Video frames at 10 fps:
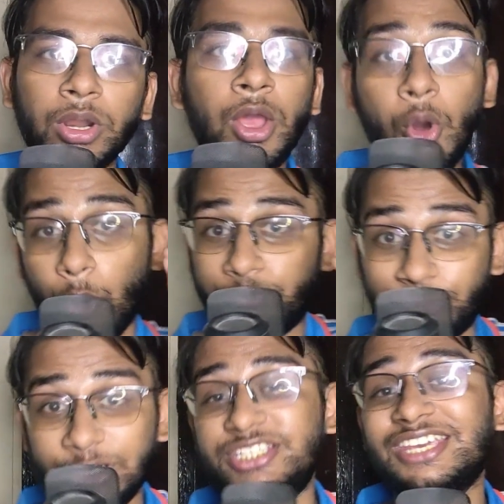Hopefully
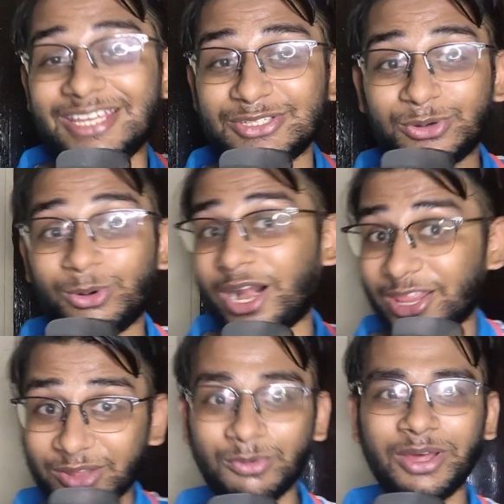she can score another
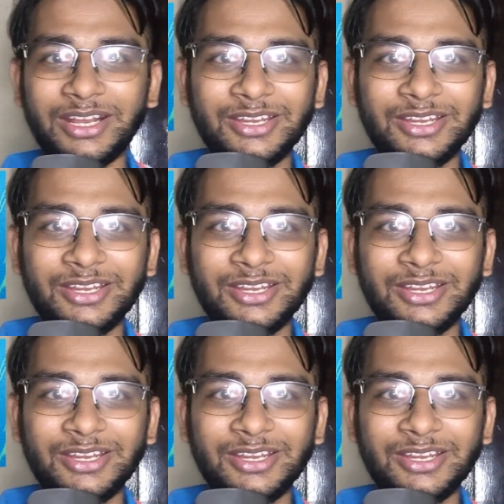one,